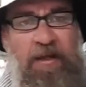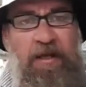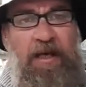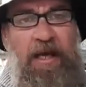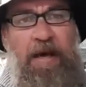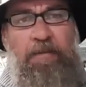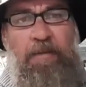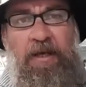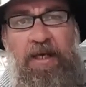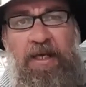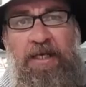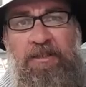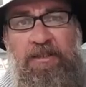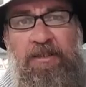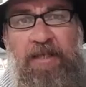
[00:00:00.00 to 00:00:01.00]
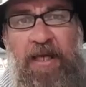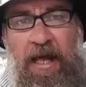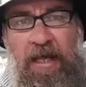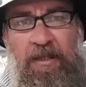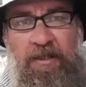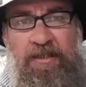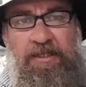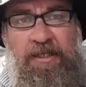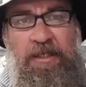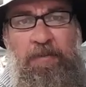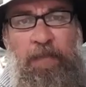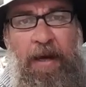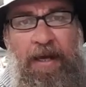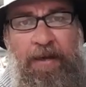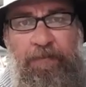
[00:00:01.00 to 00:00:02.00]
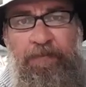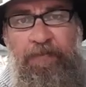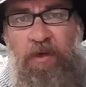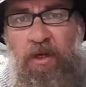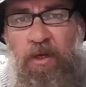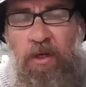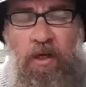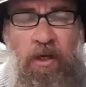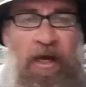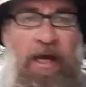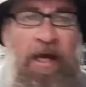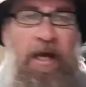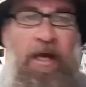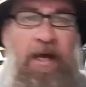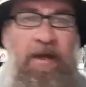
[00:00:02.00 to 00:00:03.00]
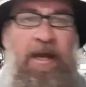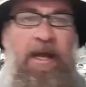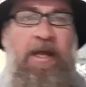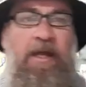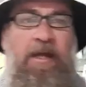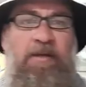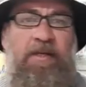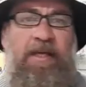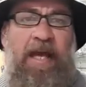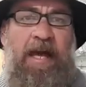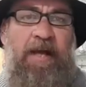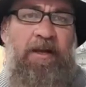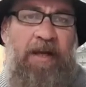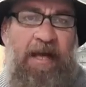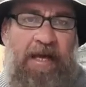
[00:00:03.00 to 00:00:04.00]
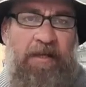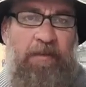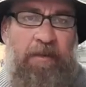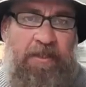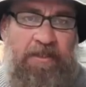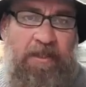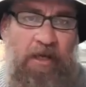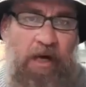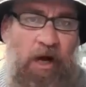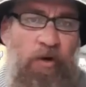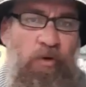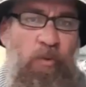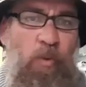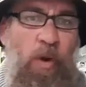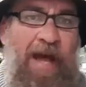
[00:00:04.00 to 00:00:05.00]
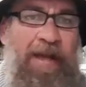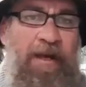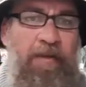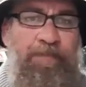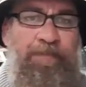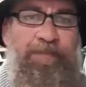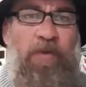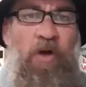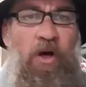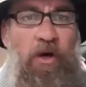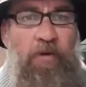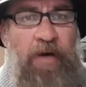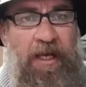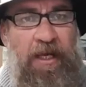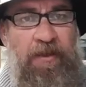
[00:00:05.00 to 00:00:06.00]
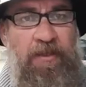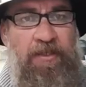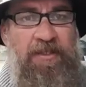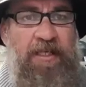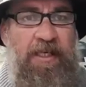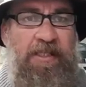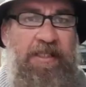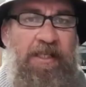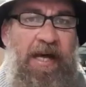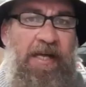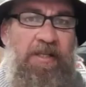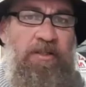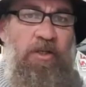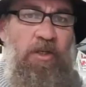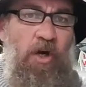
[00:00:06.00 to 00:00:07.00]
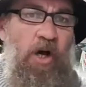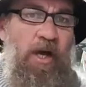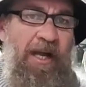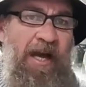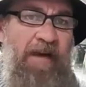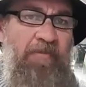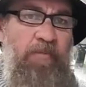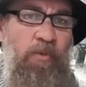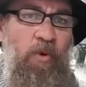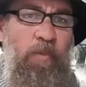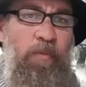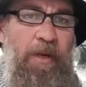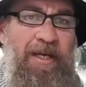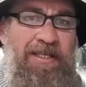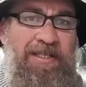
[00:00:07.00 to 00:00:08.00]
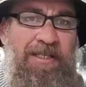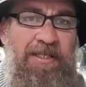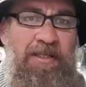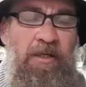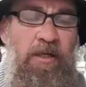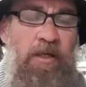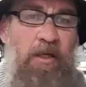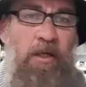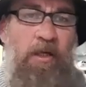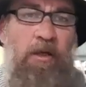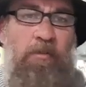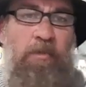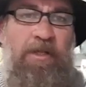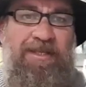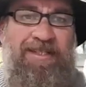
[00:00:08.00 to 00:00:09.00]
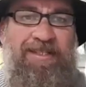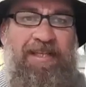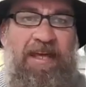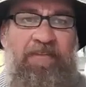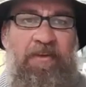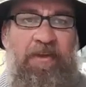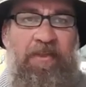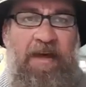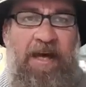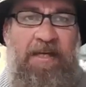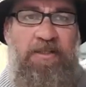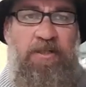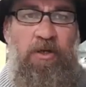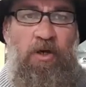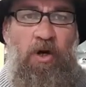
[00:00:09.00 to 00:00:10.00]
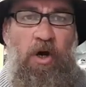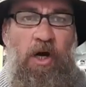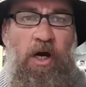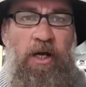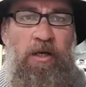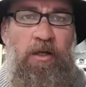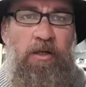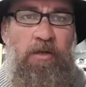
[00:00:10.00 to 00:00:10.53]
in a couple of years, a scale and a 6-pack, and counted out your bits of gold and weighed them, I reckon the 6000 guy would have more pieces, but the 7000 guy